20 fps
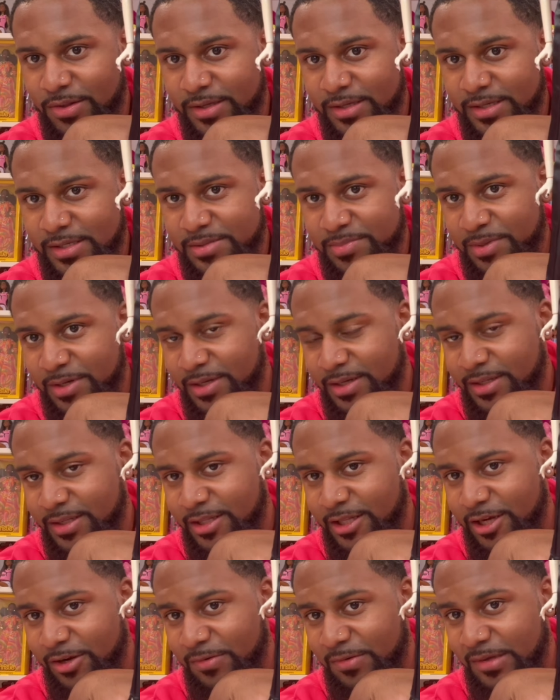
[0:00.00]
these, but
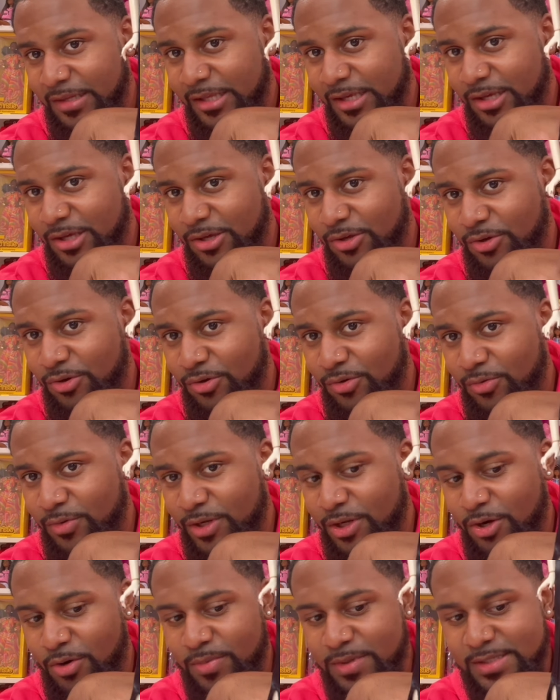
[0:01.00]
they're really cute with
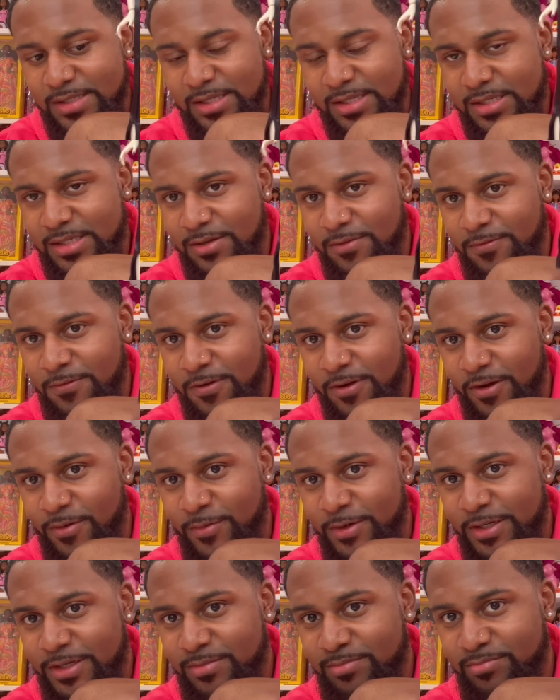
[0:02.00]
the open slits in the front
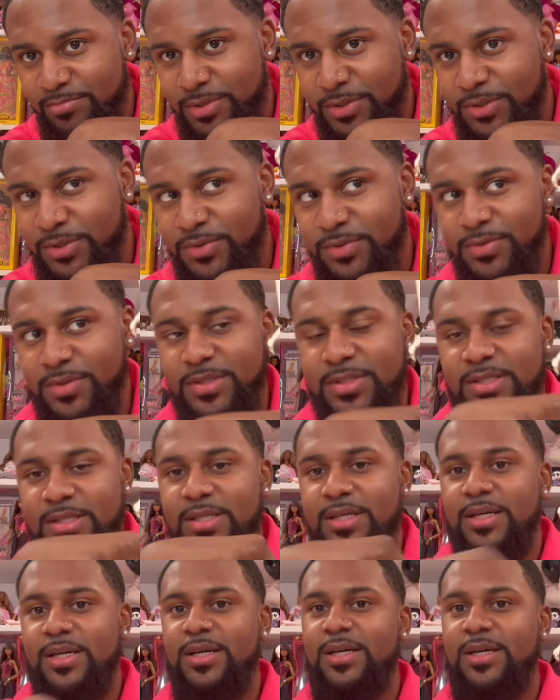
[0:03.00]
with the boots.